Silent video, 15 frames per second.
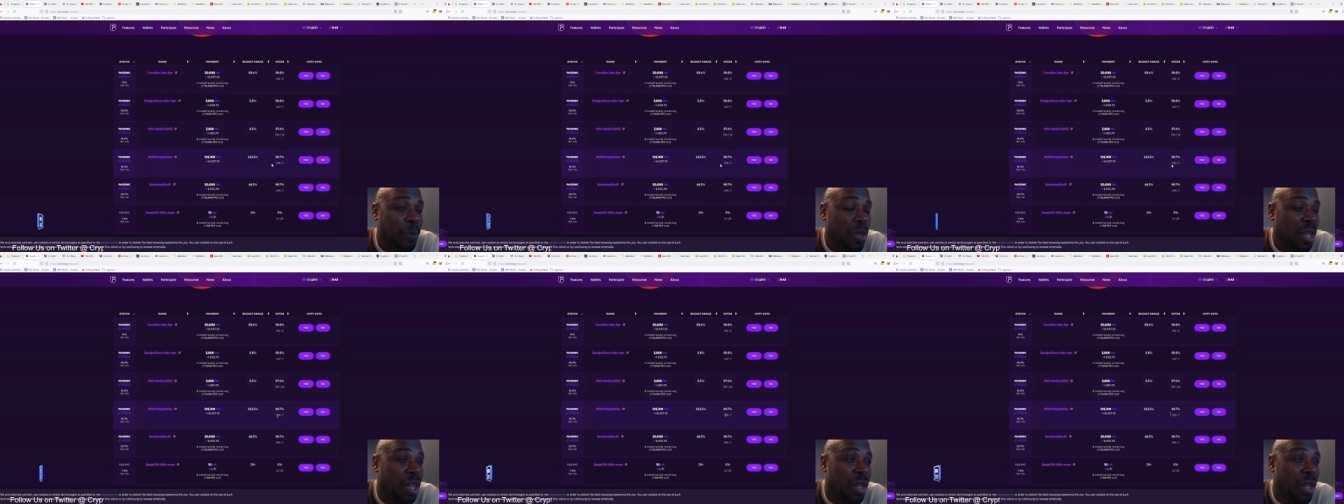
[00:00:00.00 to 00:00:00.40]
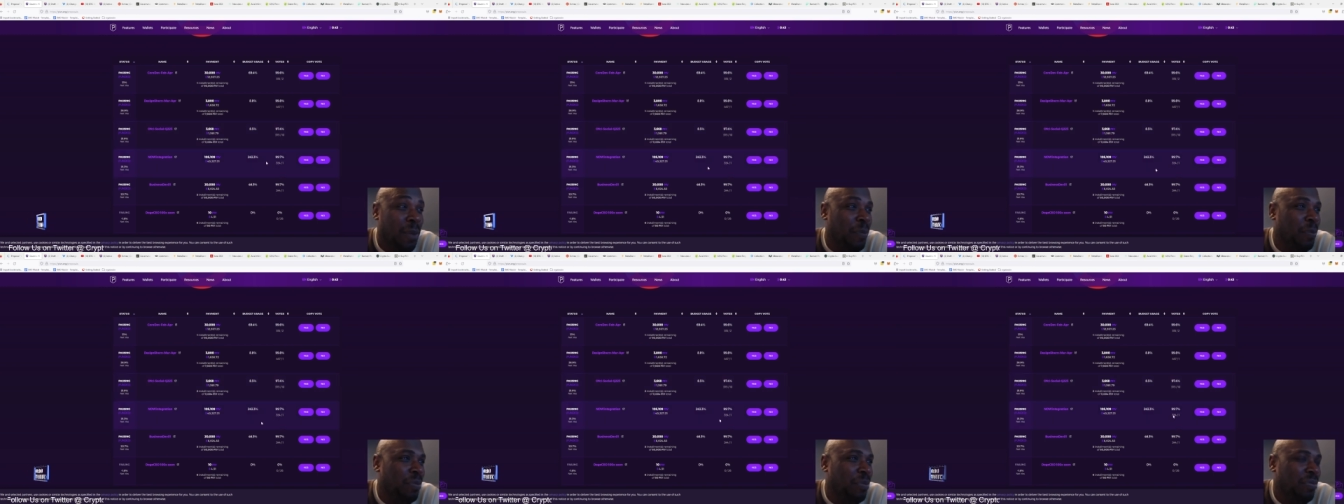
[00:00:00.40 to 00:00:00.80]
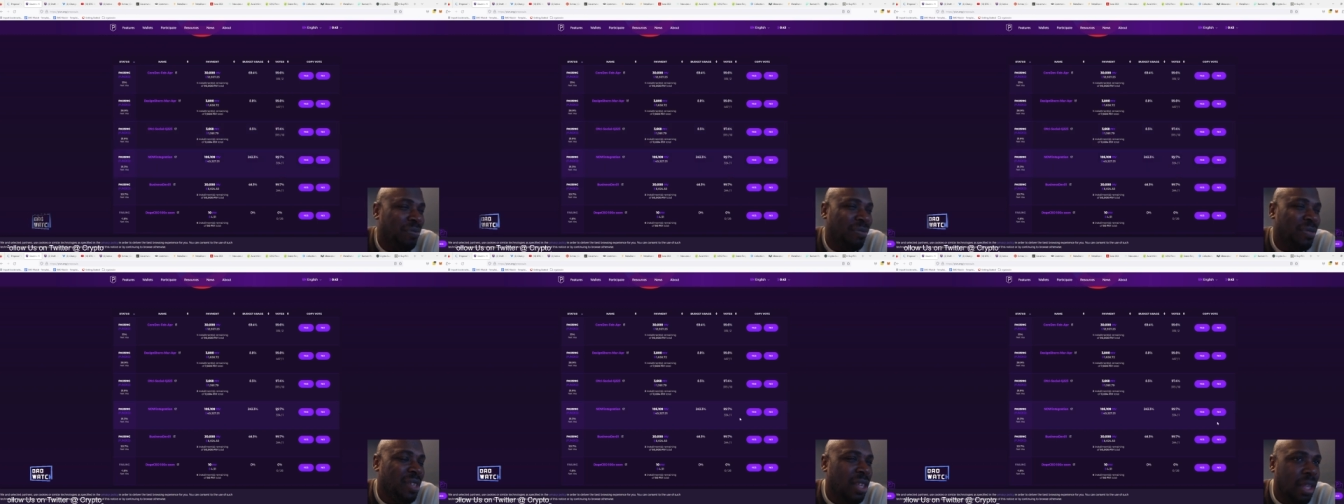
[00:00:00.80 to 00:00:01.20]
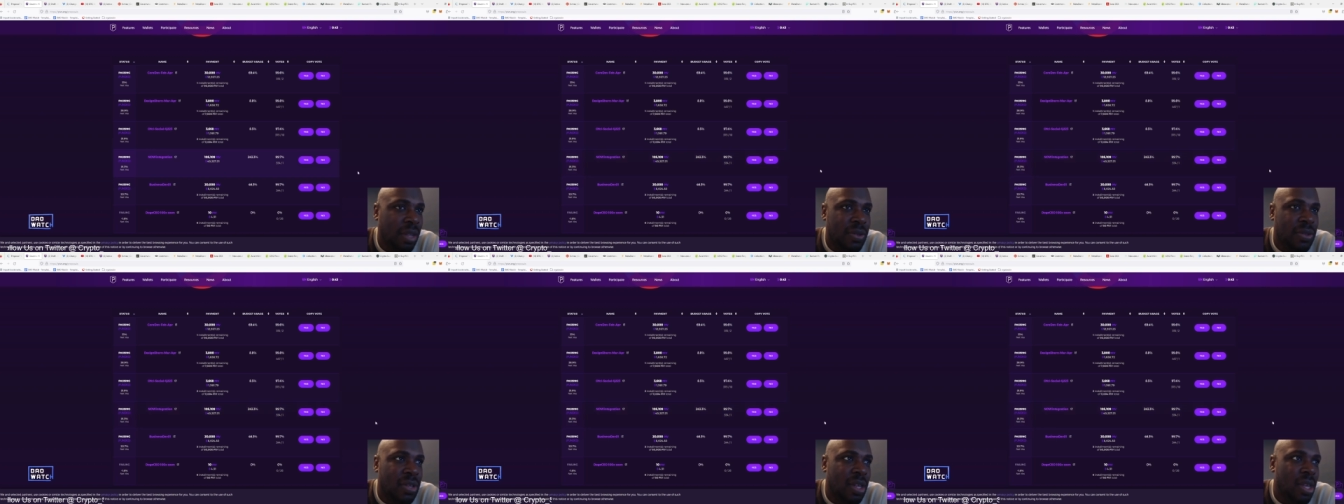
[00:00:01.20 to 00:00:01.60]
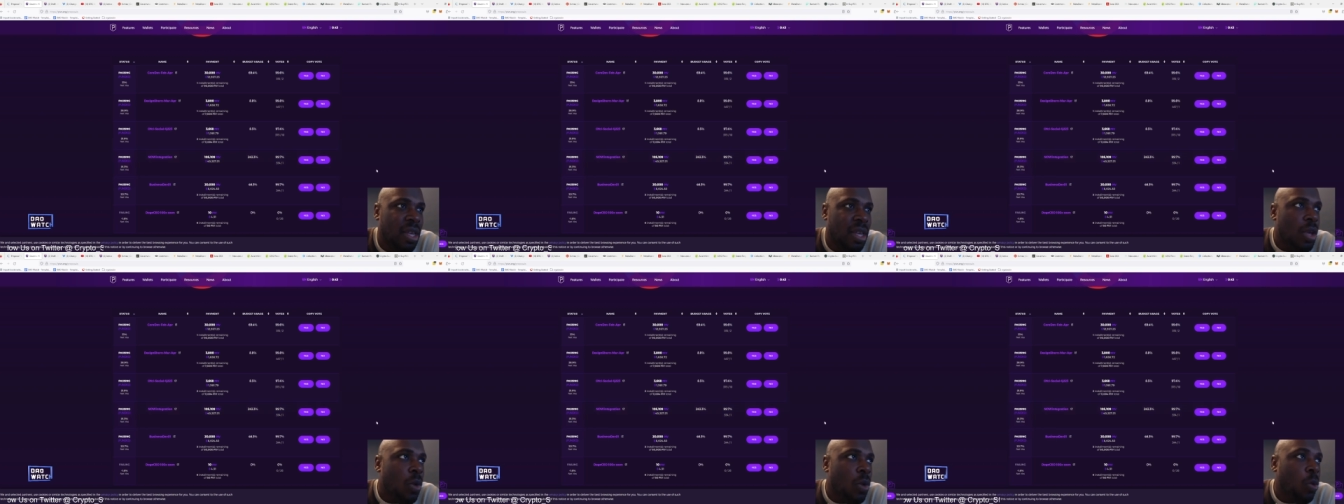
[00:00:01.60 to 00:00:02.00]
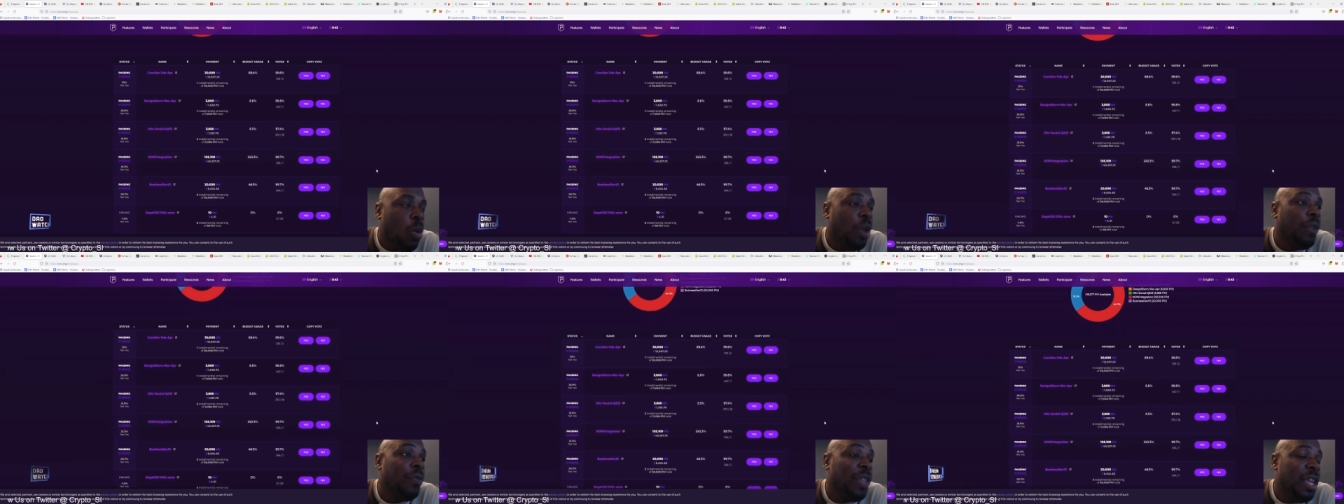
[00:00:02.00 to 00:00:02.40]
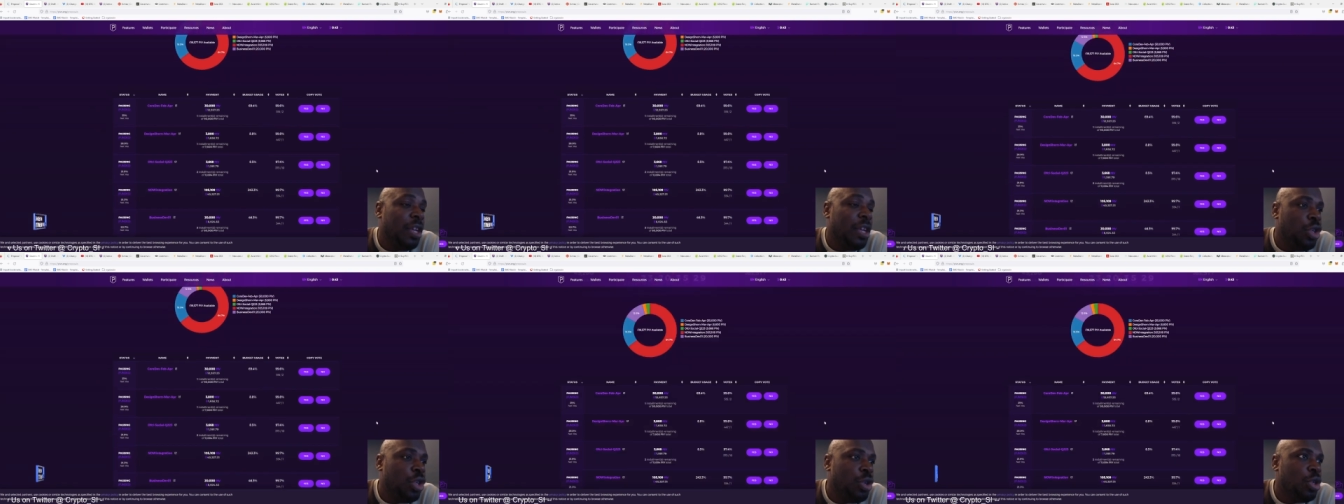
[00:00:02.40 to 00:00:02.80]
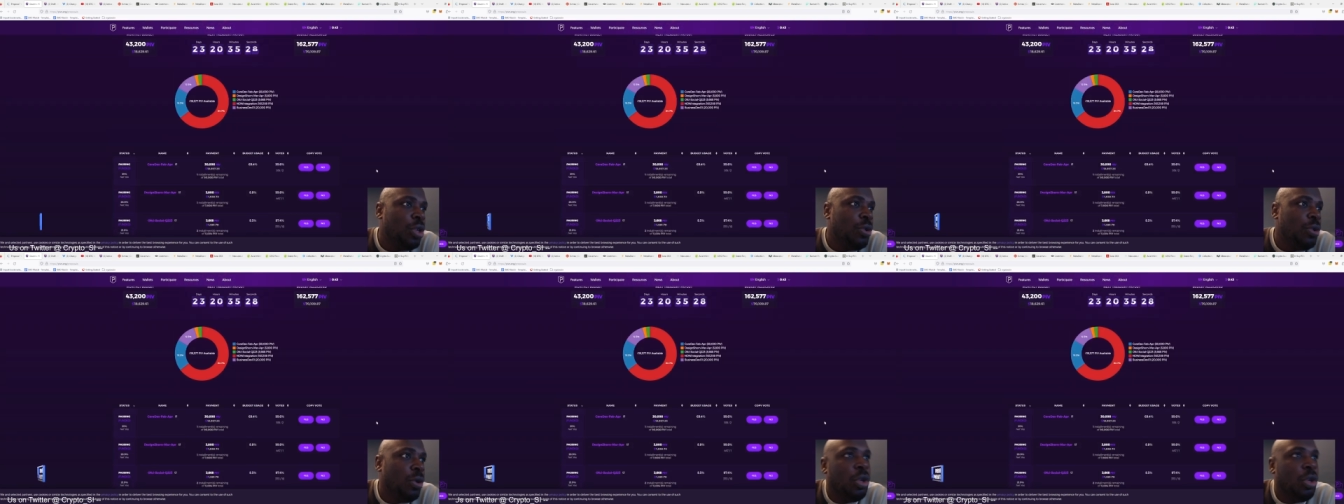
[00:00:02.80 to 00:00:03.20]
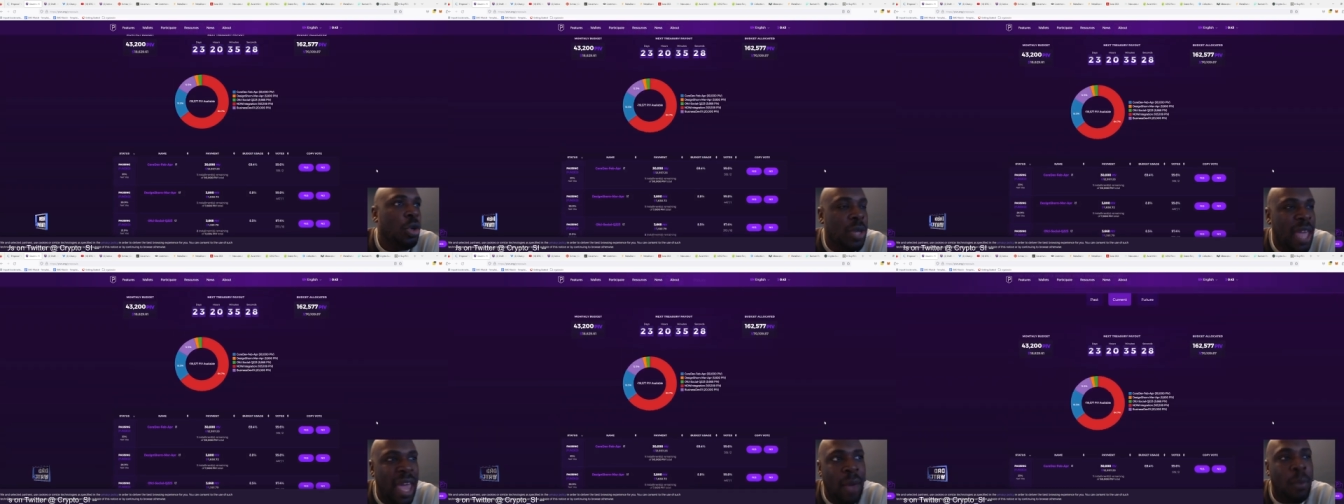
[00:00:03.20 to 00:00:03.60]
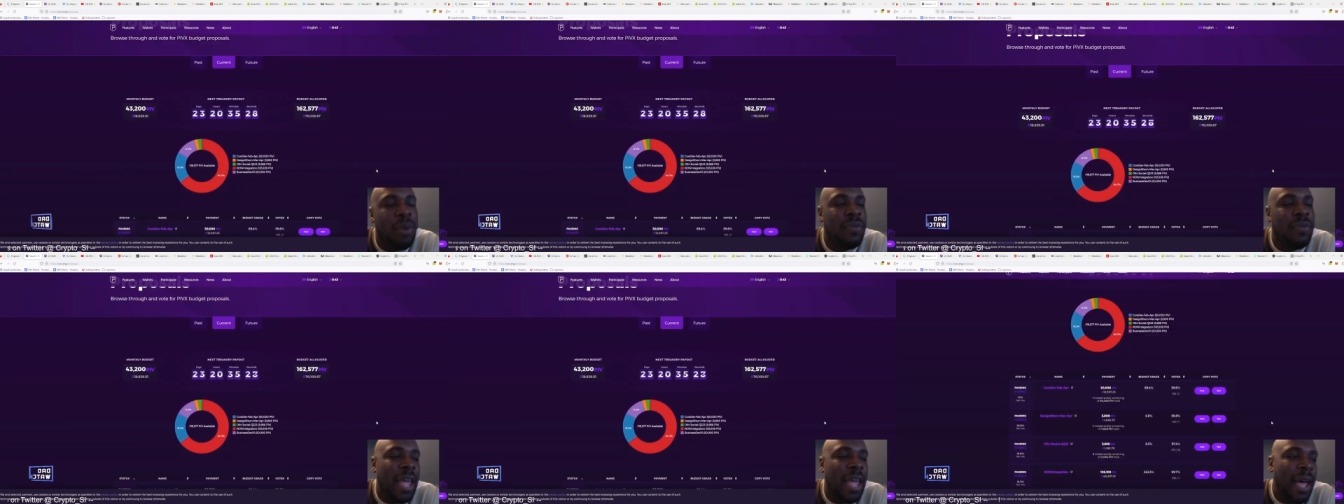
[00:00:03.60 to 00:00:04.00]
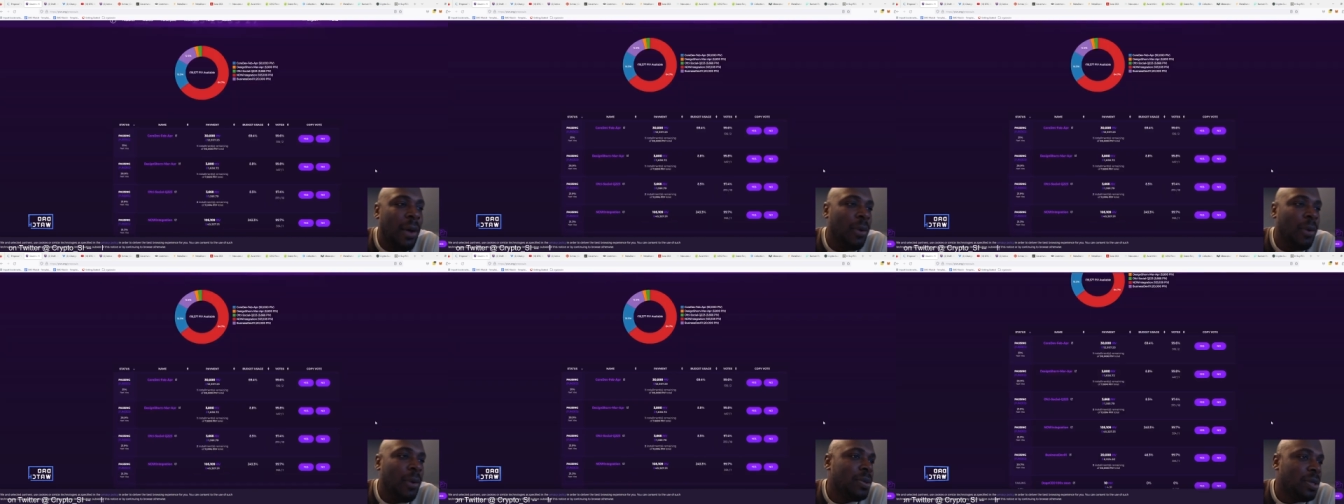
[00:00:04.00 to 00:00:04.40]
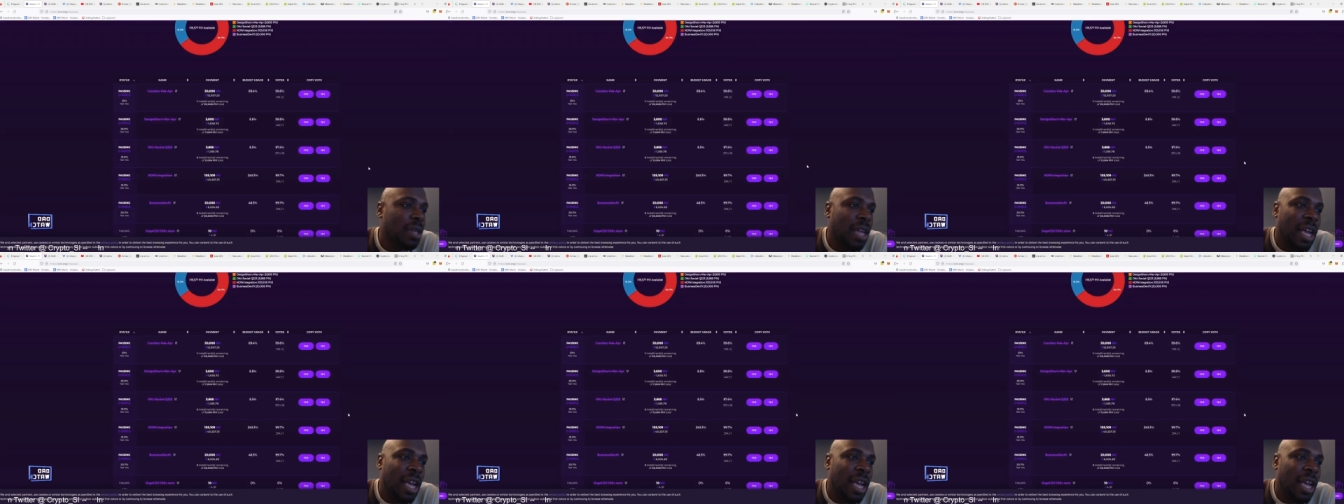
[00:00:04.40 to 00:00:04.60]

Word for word: Um, it's one of the issues you you get with DAOs,